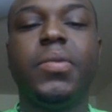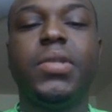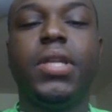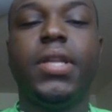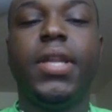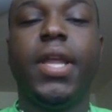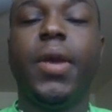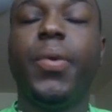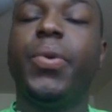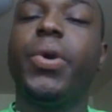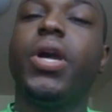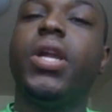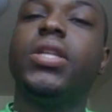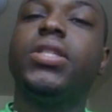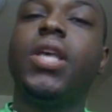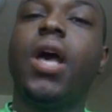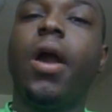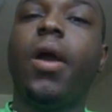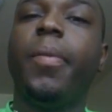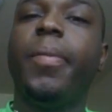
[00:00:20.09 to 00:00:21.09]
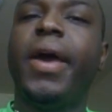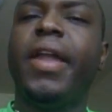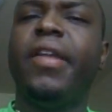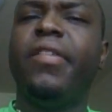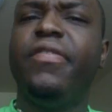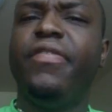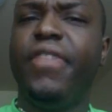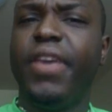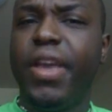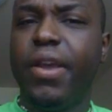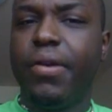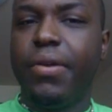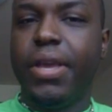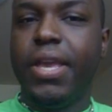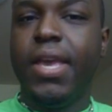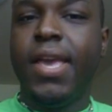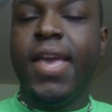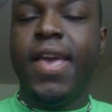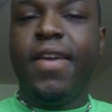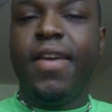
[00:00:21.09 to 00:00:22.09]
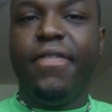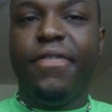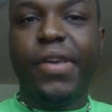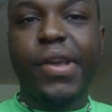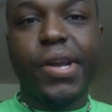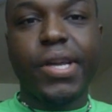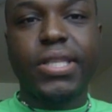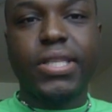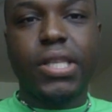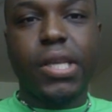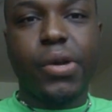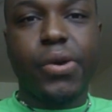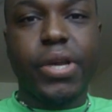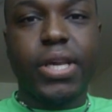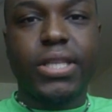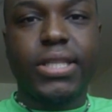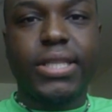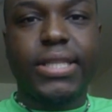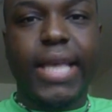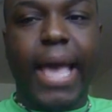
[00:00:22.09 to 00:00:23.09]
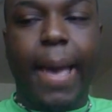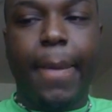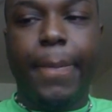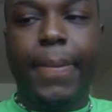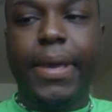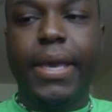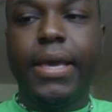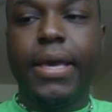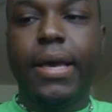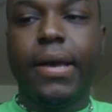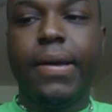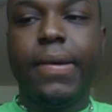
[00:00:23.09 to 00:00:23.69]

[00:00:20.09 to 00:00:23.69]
Today we're going to talk about a very, very serious topic.